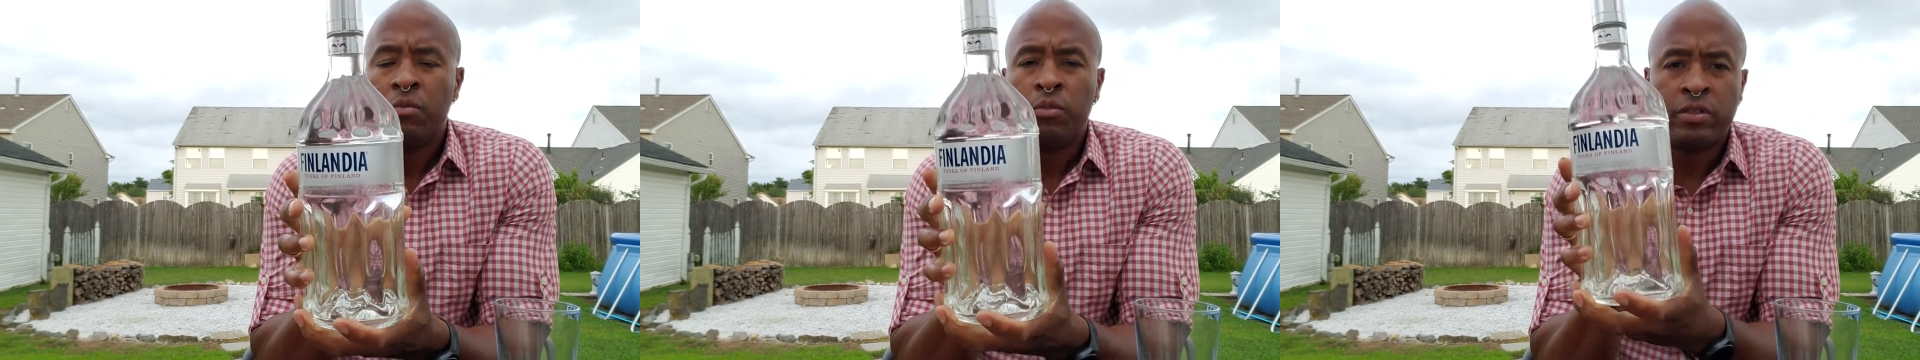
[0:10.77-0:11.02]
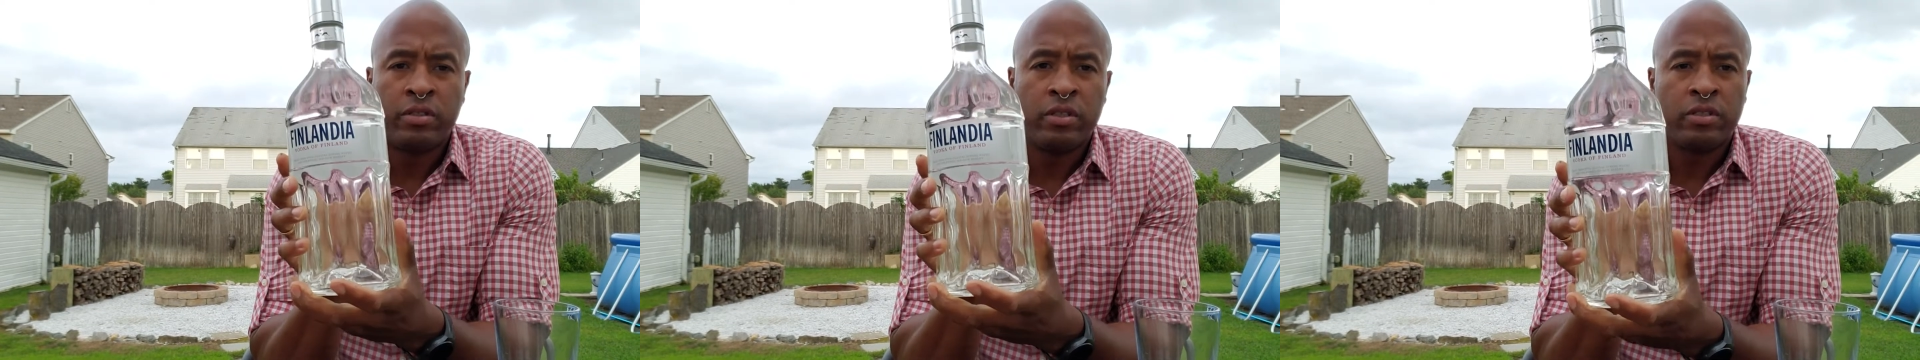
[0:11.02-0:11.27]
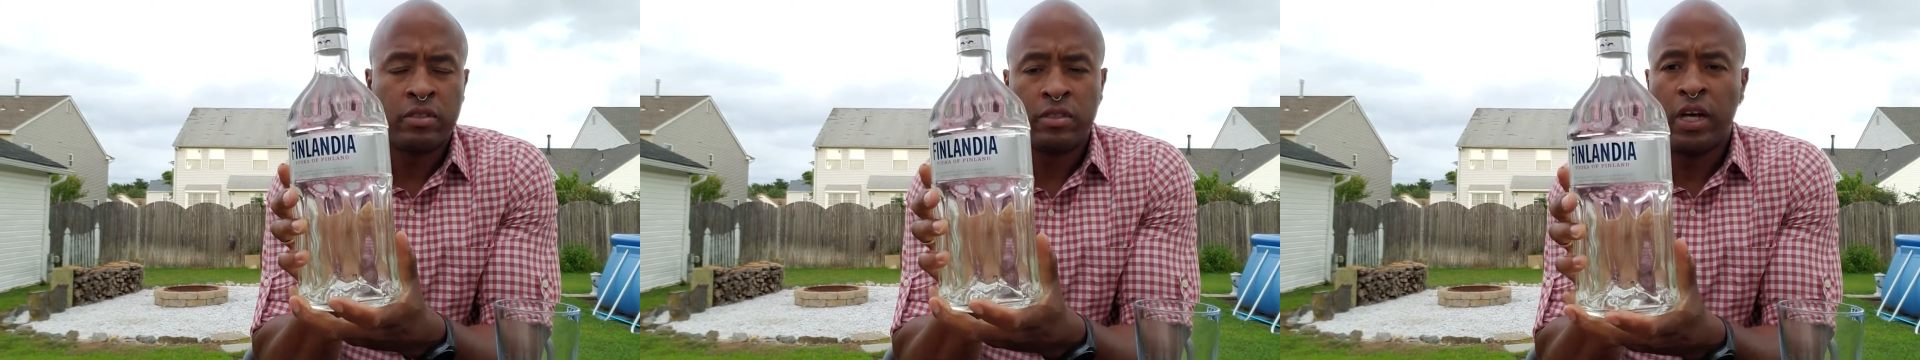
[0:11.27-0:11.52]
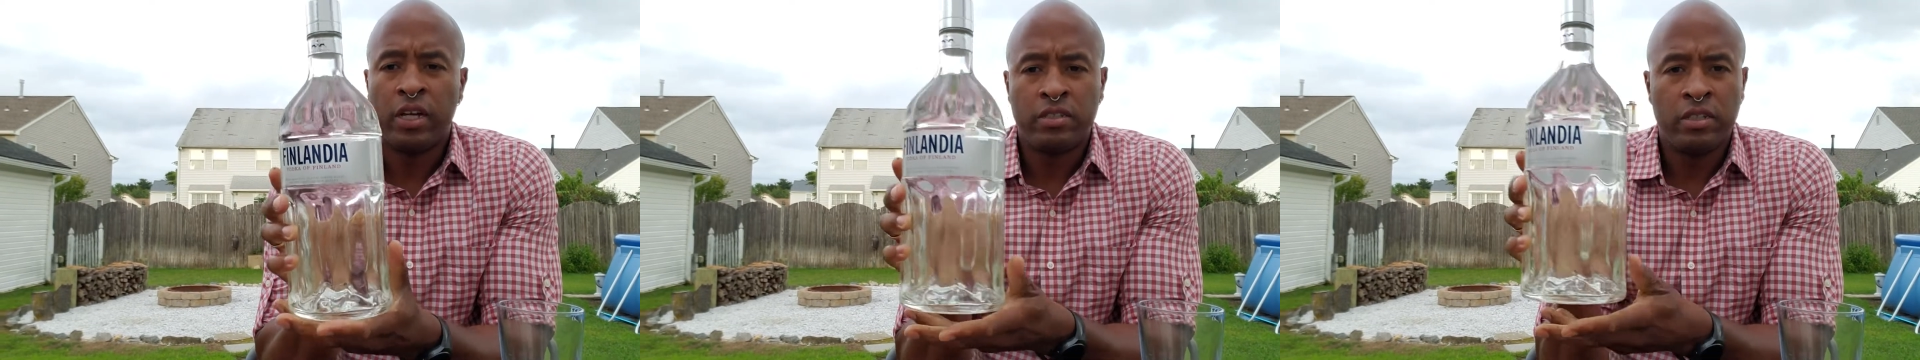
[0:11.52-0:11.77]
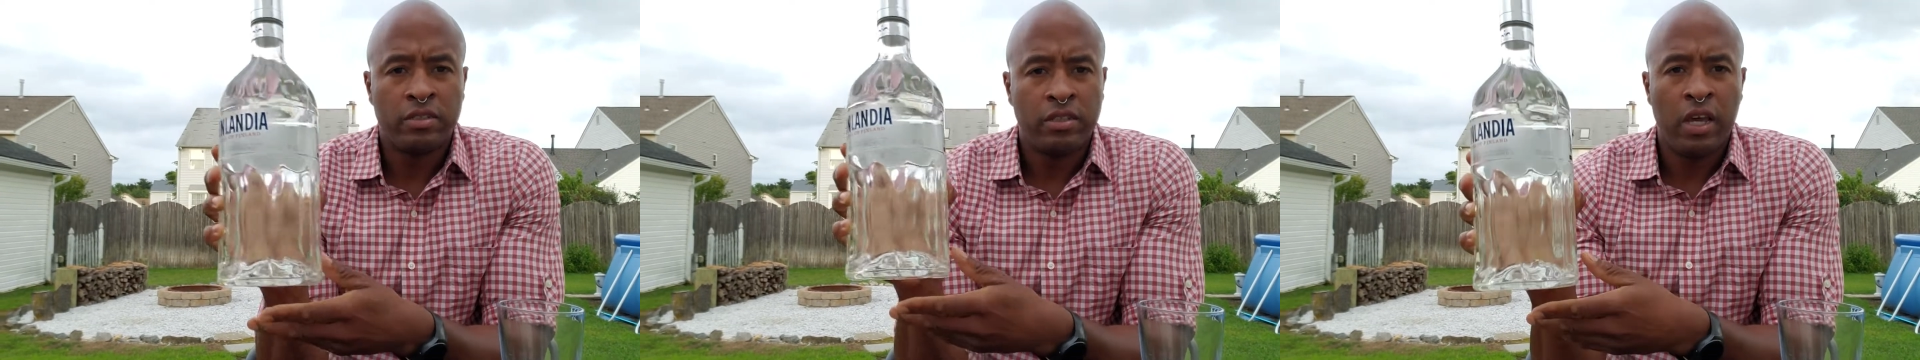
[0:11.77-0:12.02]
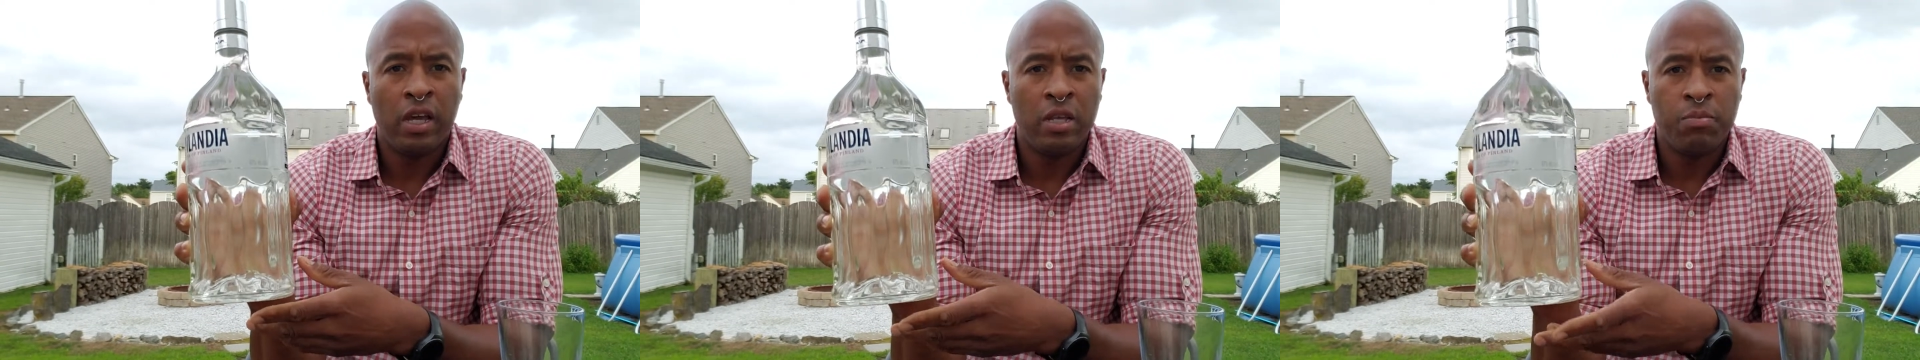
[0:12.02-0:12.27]
But this is not just
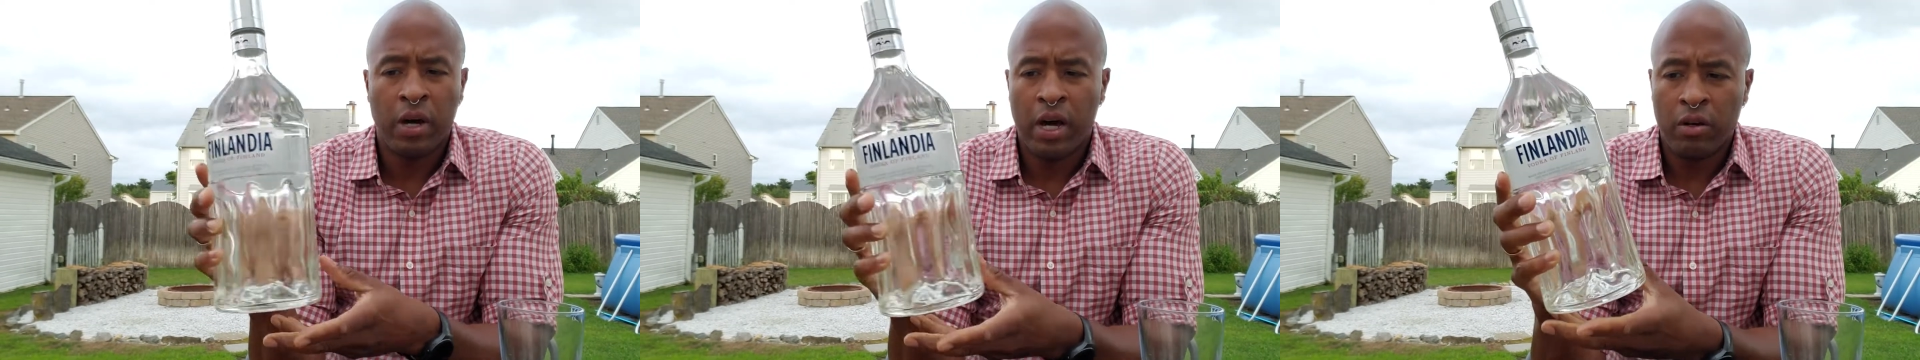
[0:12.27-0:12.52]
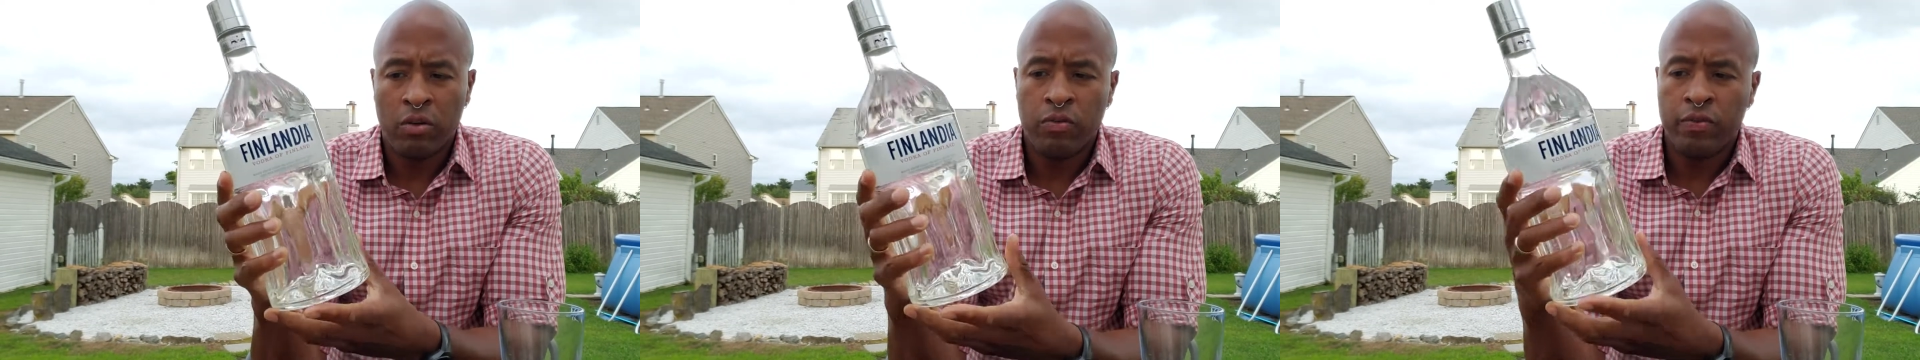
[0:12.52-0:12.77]
any bottle